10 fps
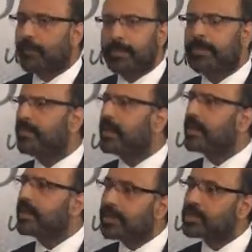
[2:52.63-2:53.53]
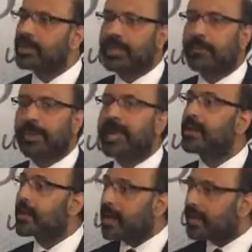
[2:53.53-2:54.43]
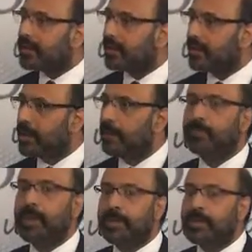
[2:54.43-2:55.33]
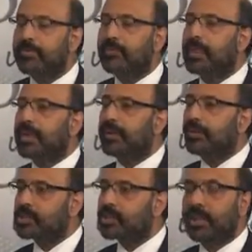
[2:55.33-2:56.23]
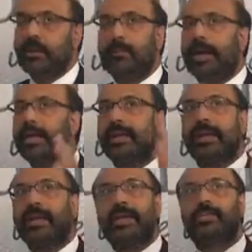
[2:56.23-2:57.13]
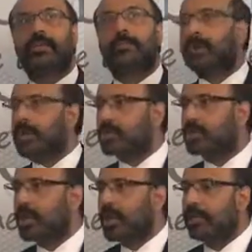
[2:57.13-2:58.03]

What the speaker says: Maybe we are investing in buying a gun. Maybe we are investing in buying an extra bridge.